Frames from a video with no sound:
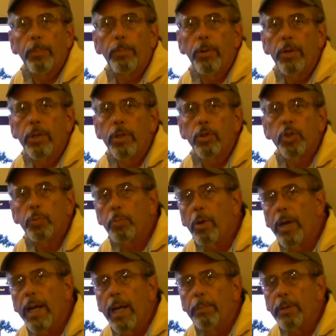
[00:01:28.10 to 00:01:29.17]
put it in a
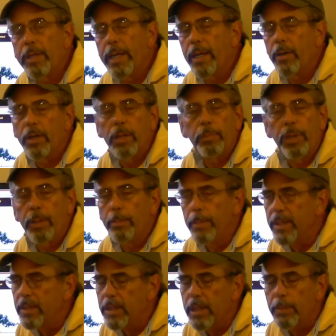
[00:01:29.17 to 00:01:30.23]
spray applicator. It could be a
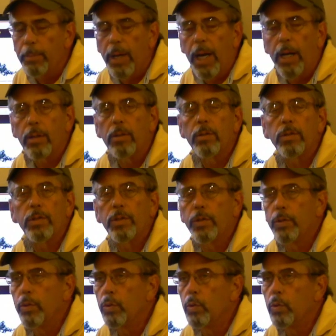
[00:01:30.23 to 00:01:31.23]
misting bottle to